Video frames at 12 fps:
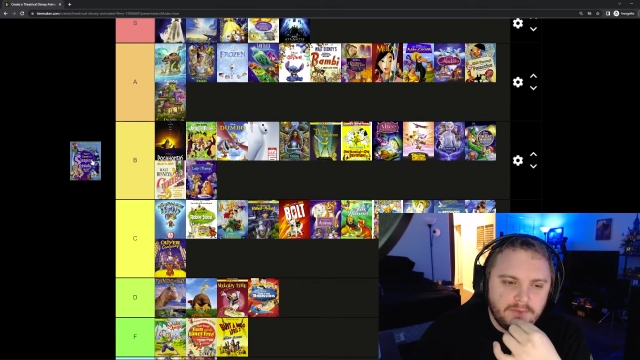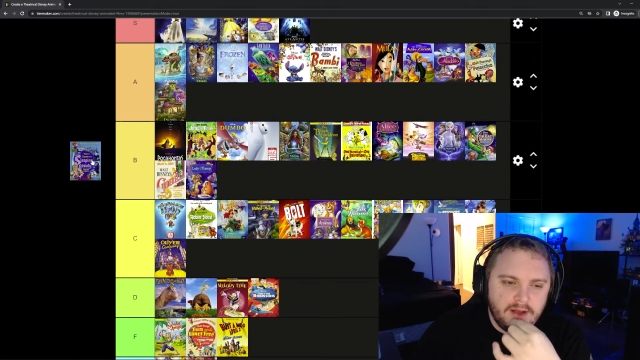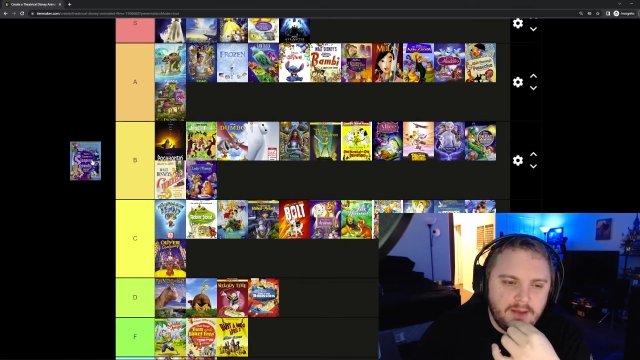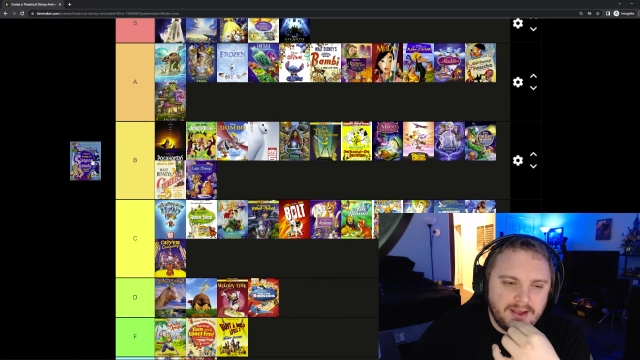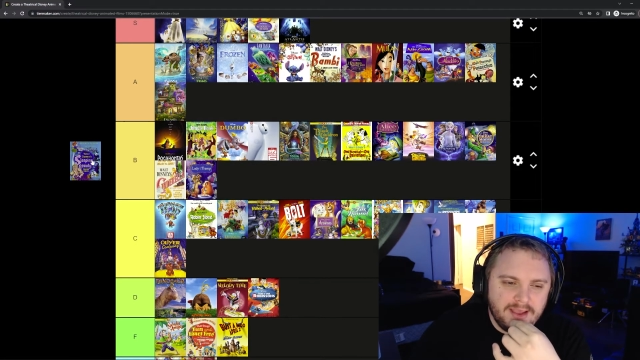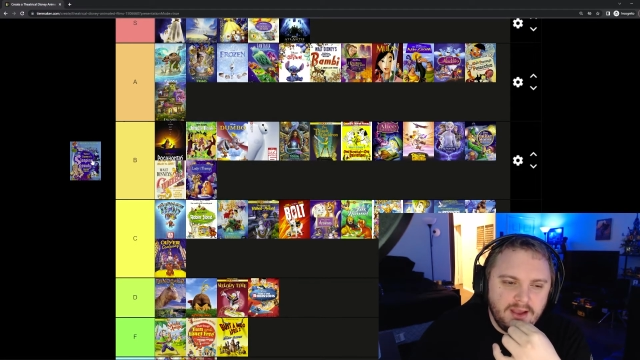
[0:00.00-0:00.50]

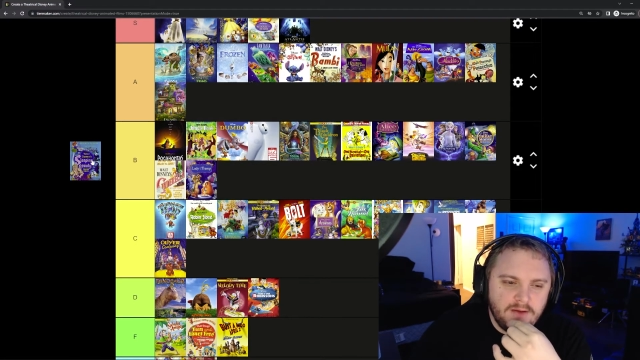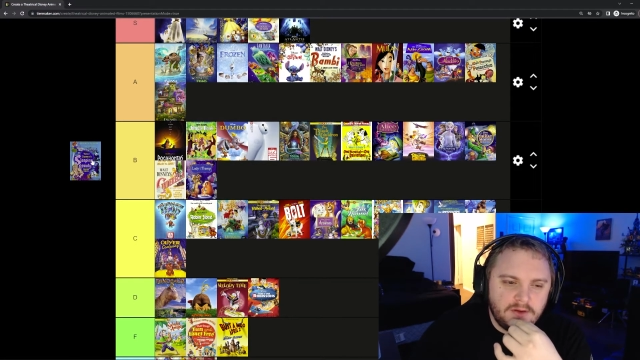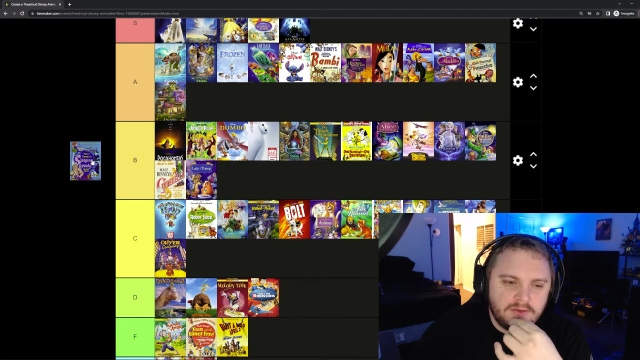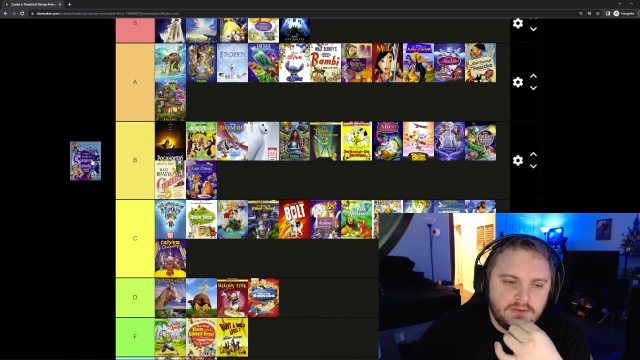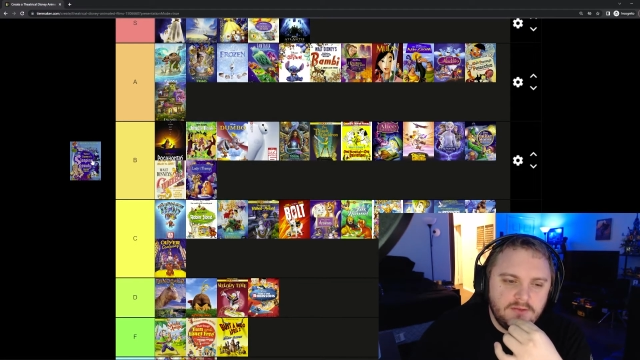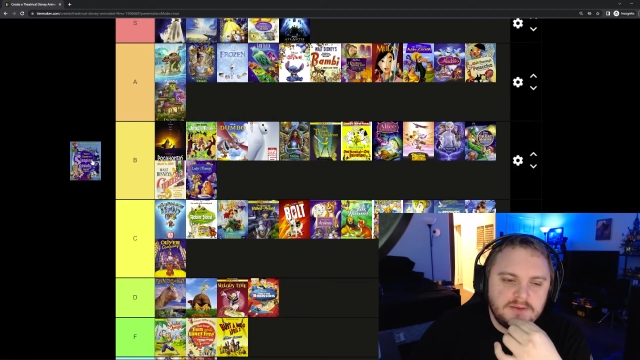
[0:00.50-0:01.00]
I can't
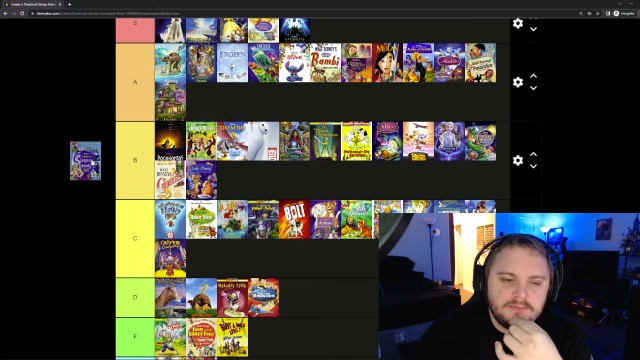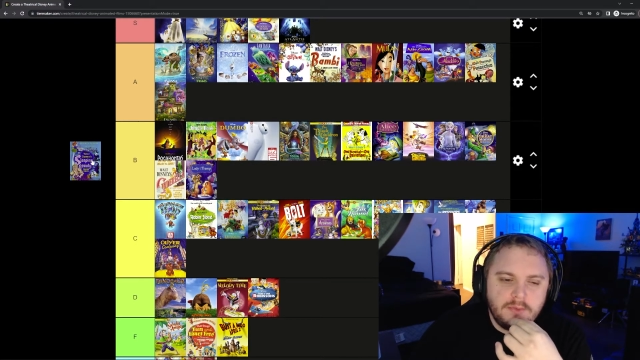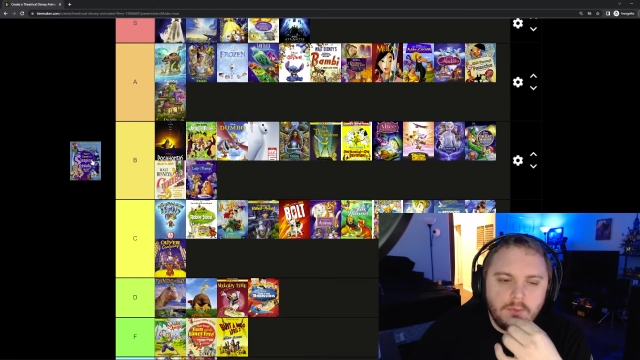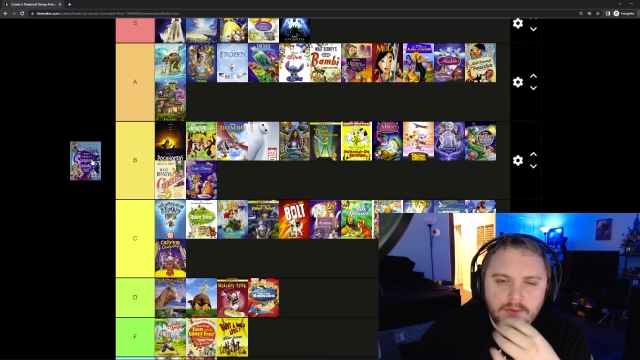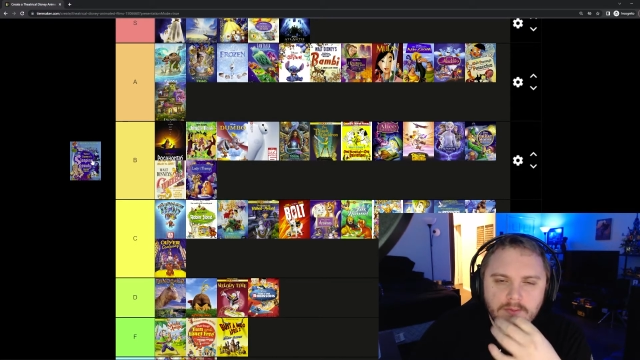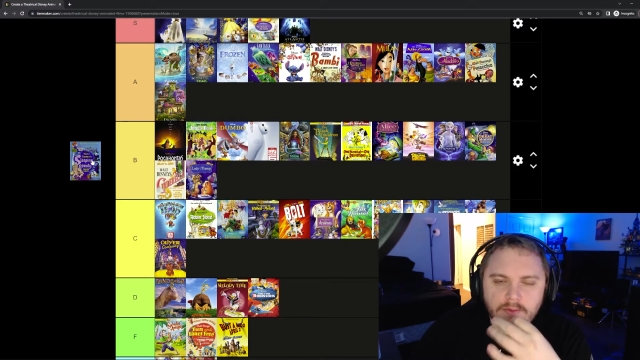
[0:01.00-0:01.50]
fault it too much, but
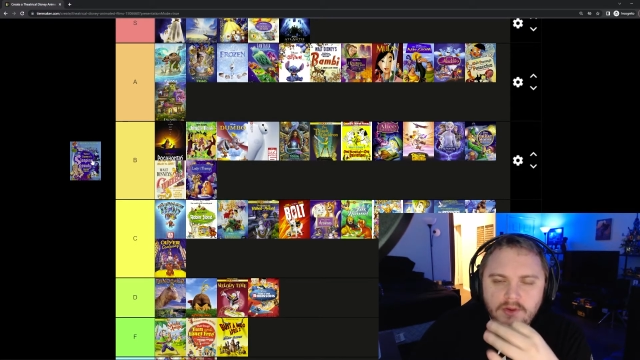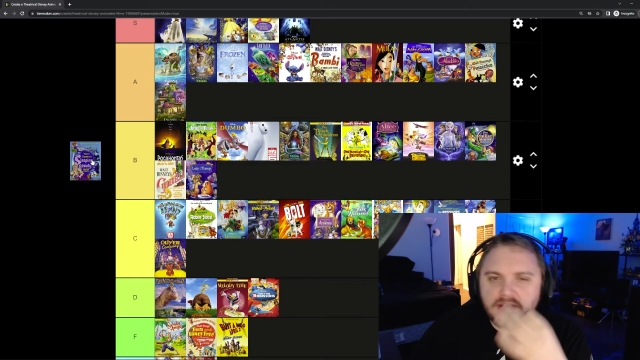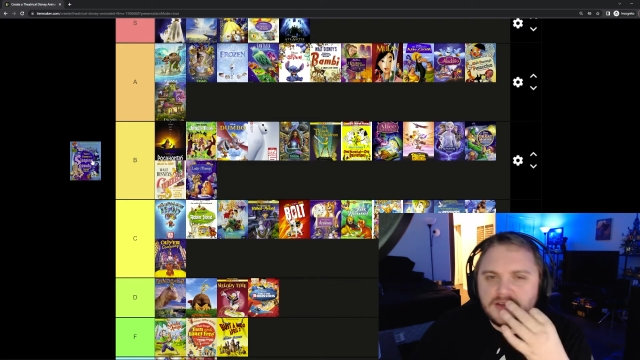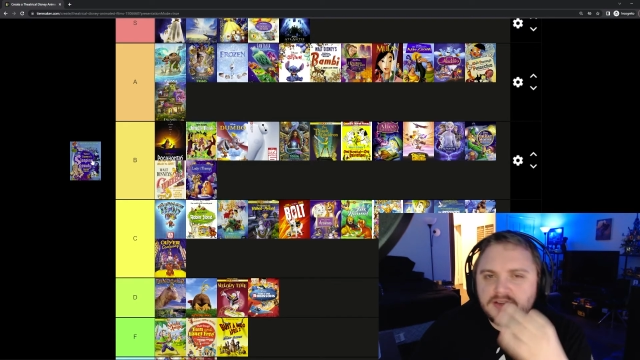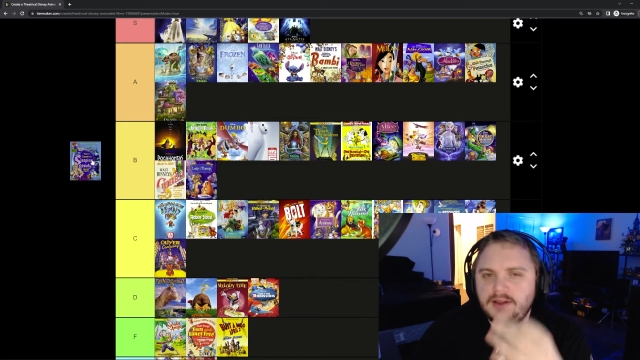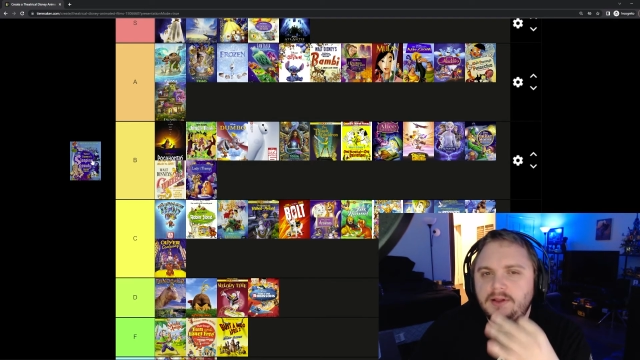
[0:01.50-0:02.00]
what really
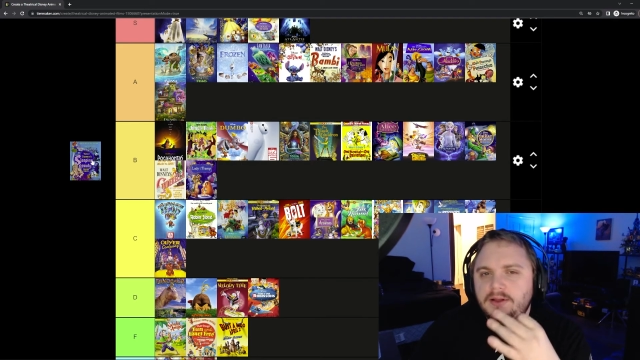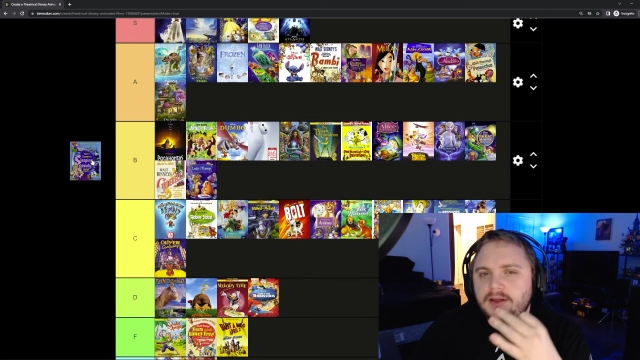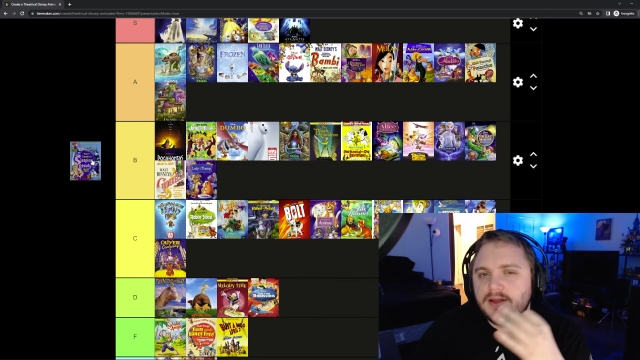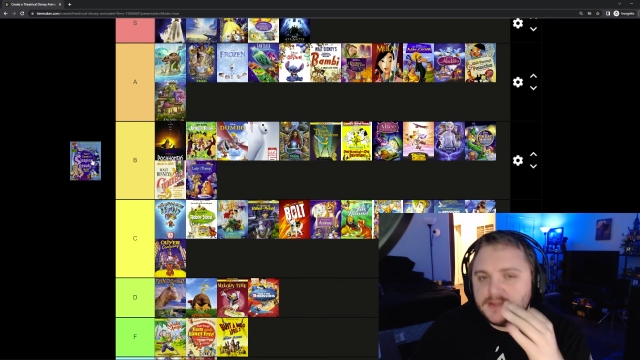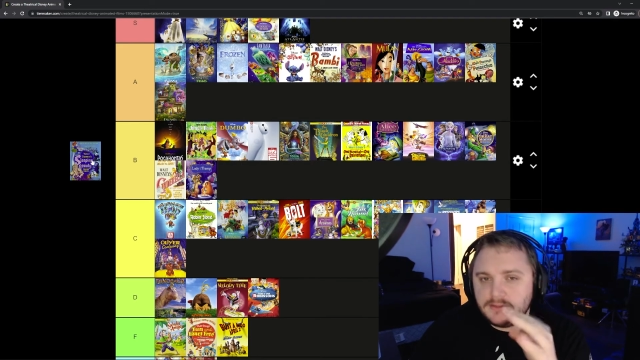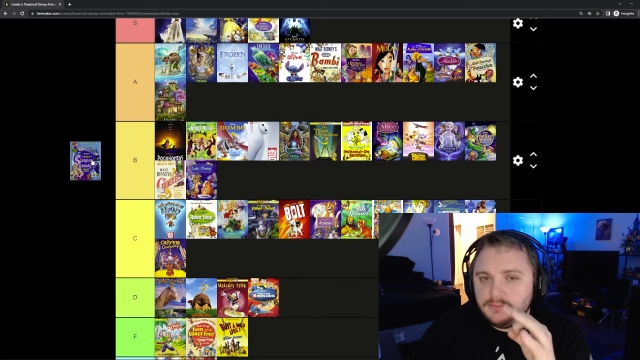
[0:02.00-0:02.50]

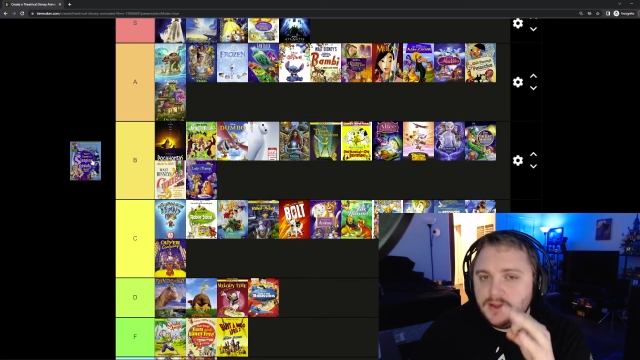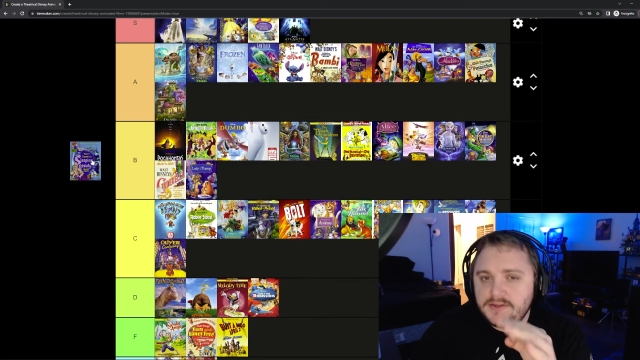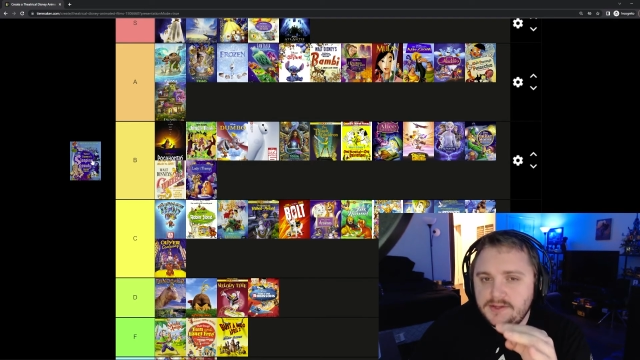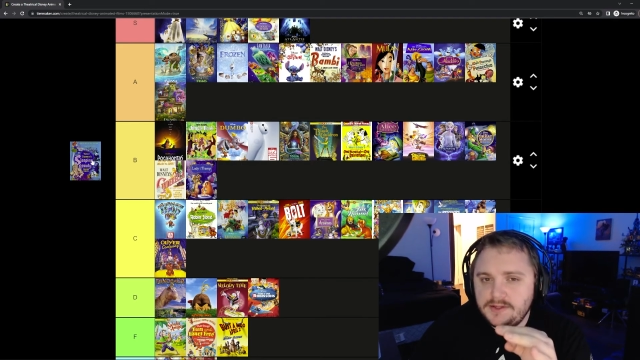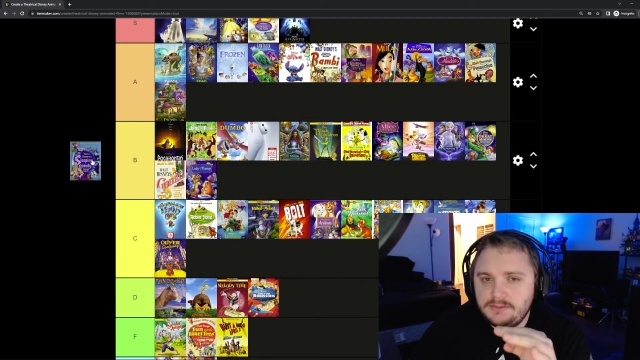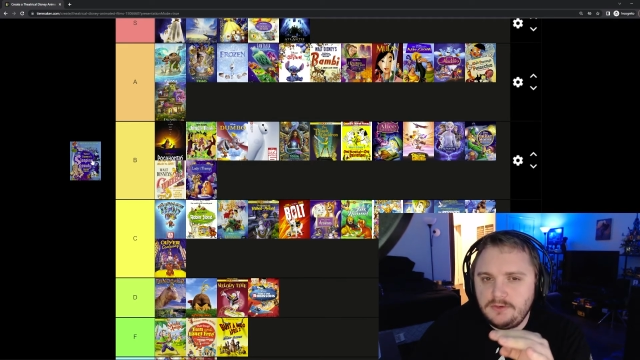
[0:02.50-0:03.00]
cements
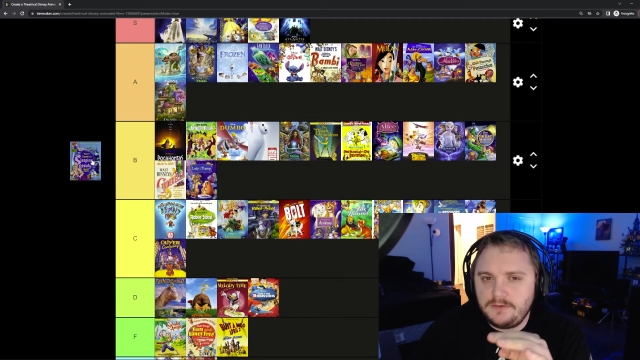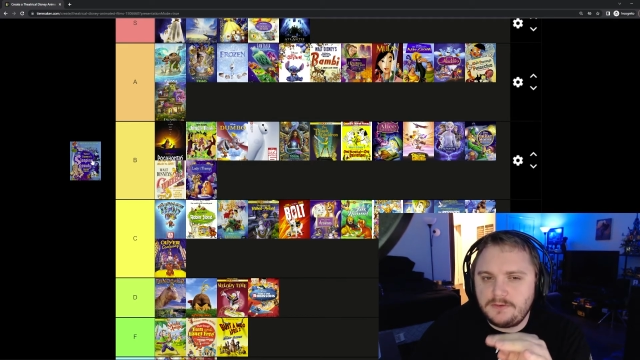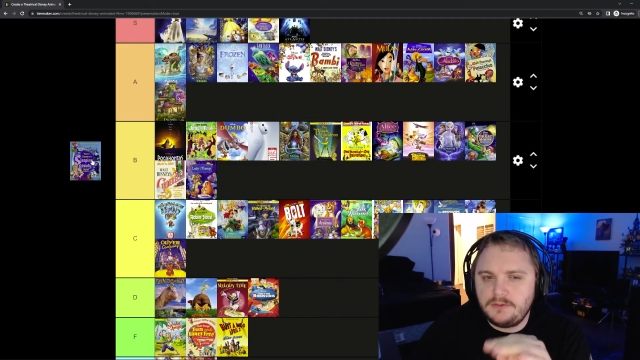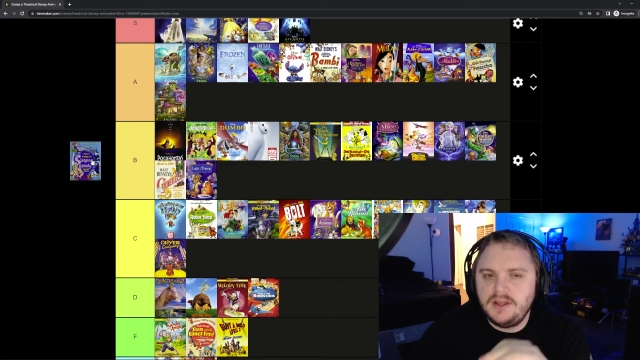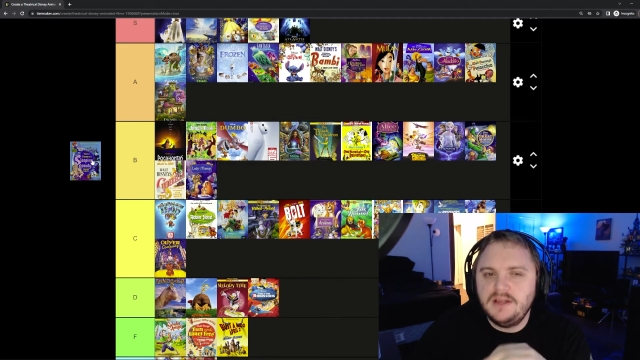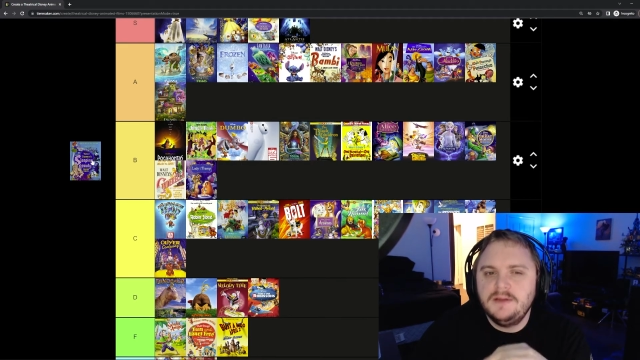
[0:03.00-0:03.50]
this movie for me